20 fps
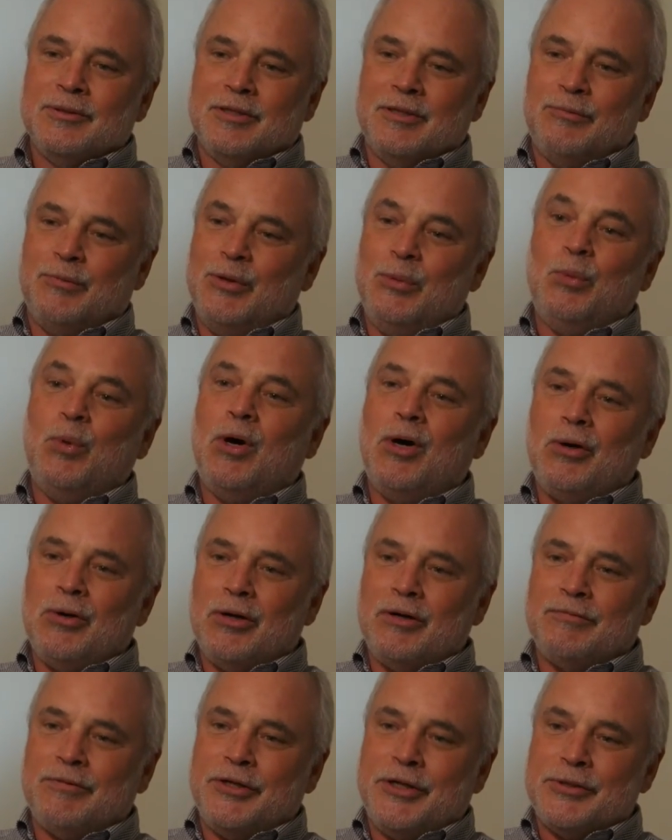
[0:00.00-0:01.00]
If we wall
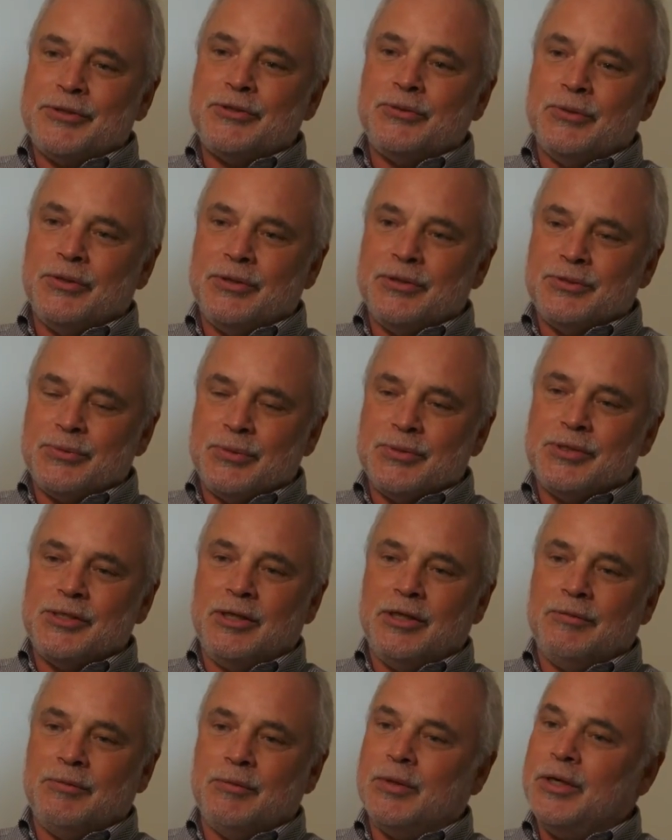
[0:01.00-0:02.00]
off the estuaries with sea
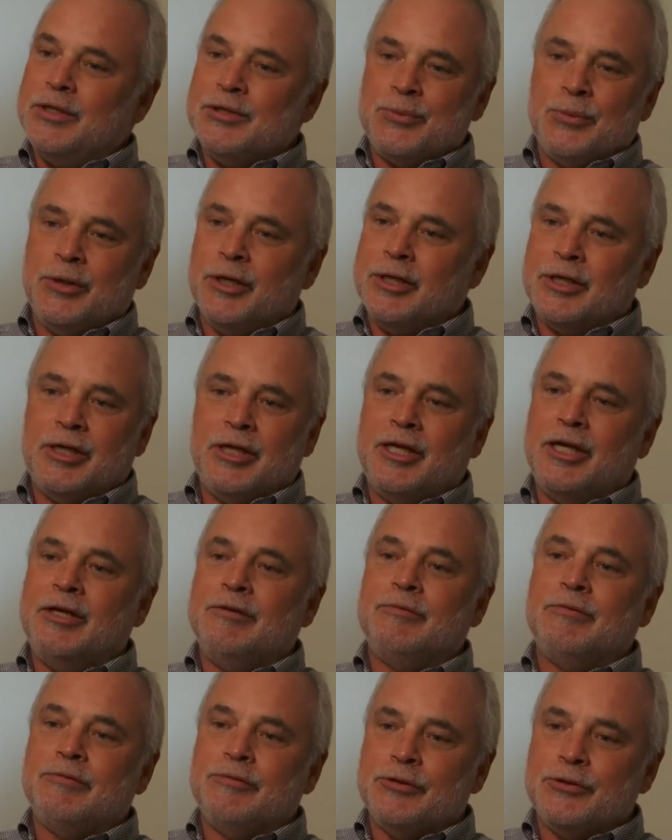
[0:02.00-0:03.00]
level rise, we're not going to
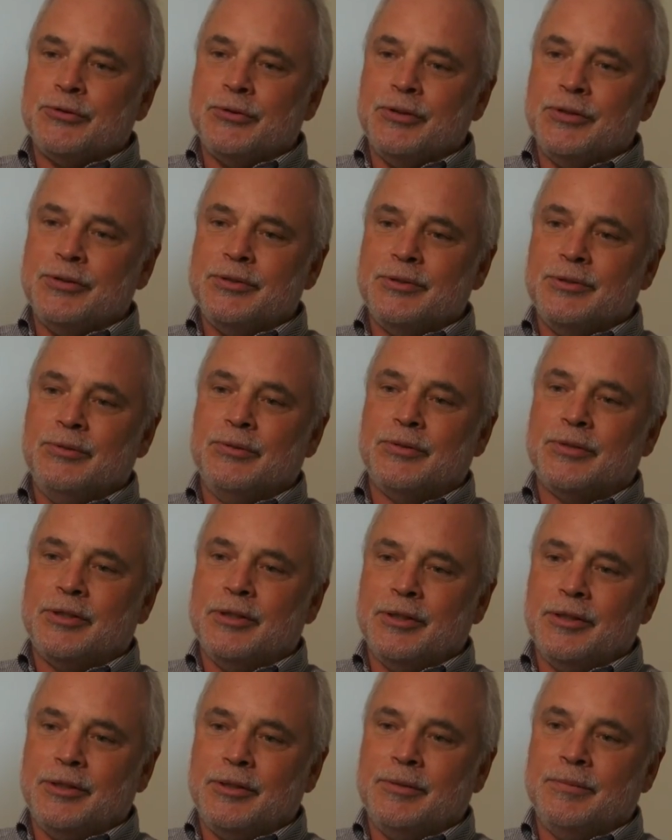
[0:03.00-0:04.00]
have a fisheries in North
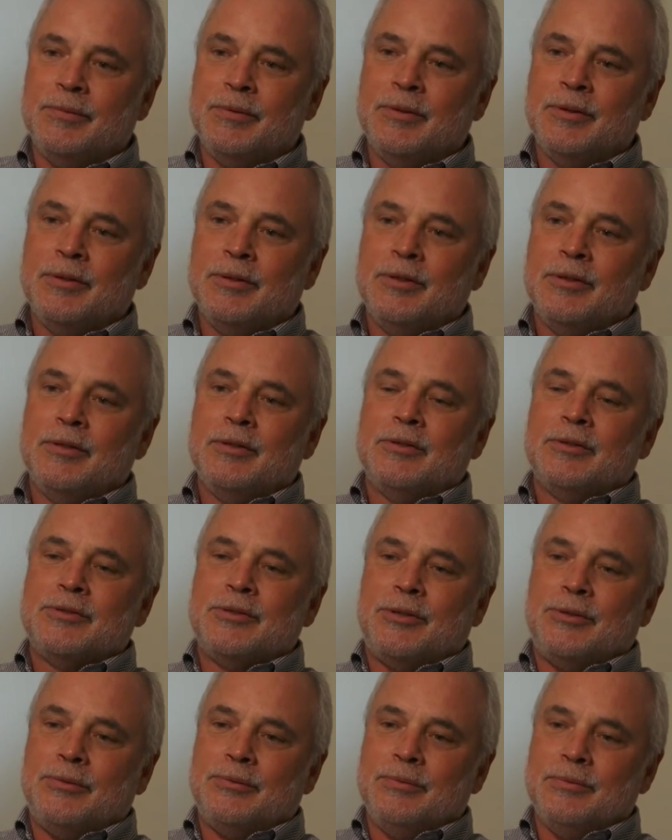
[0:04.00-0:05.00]
Carolina.
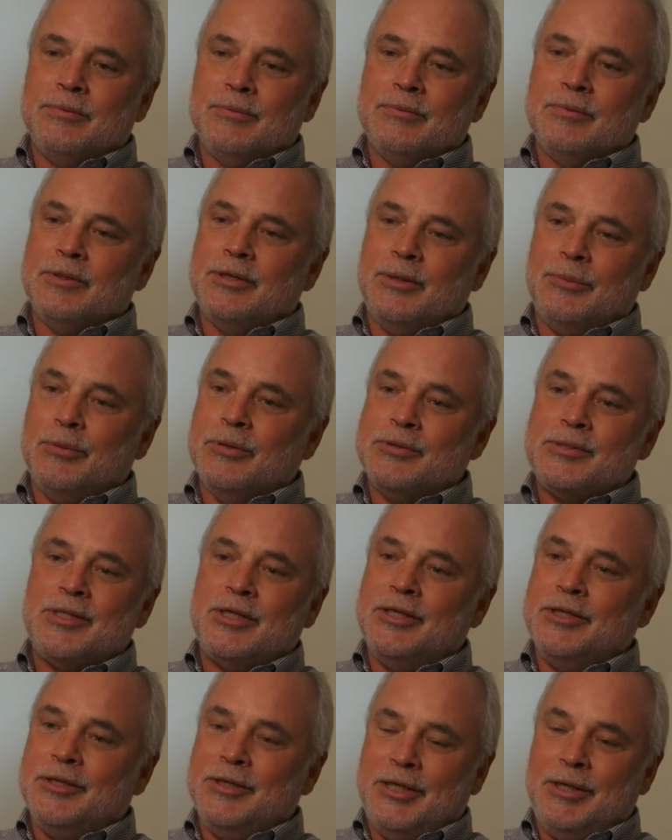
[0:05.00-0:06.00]
So, we're
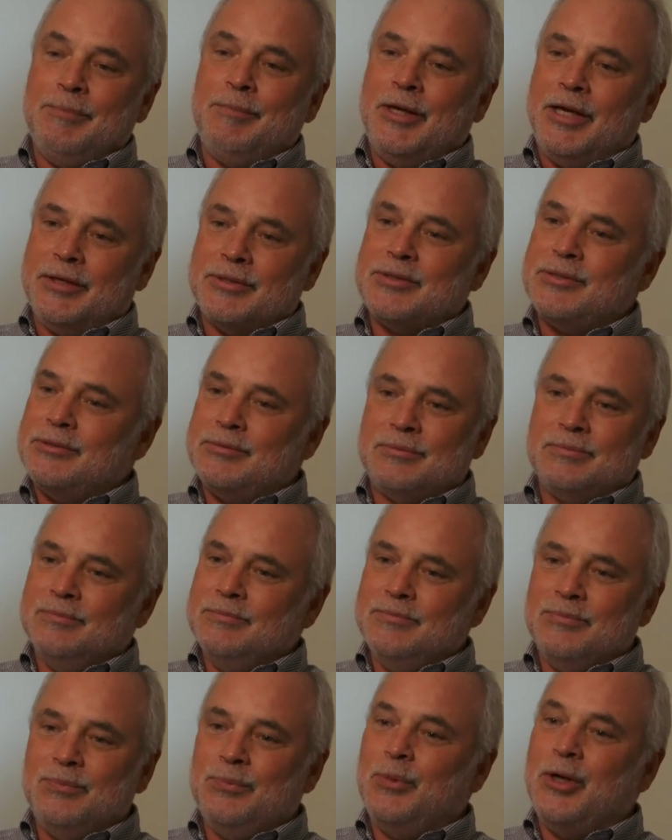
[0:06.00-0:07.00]
seeing the impacts
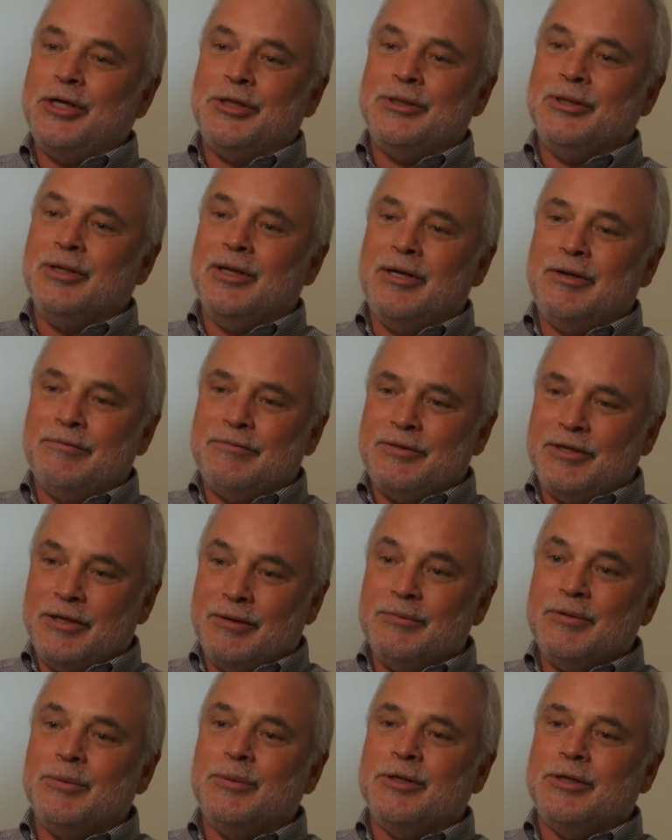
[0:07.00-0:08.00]
right and left
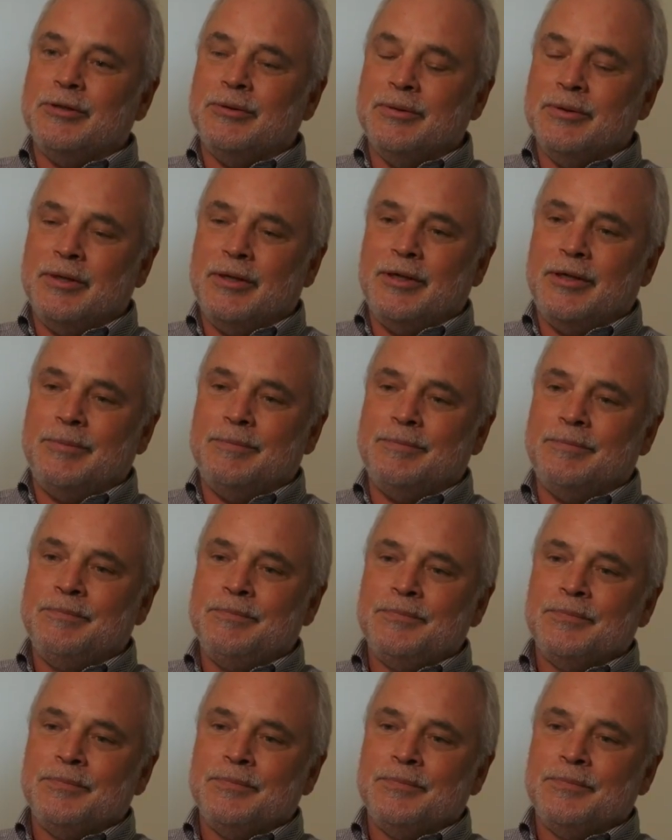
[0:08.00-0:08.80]
everywhere.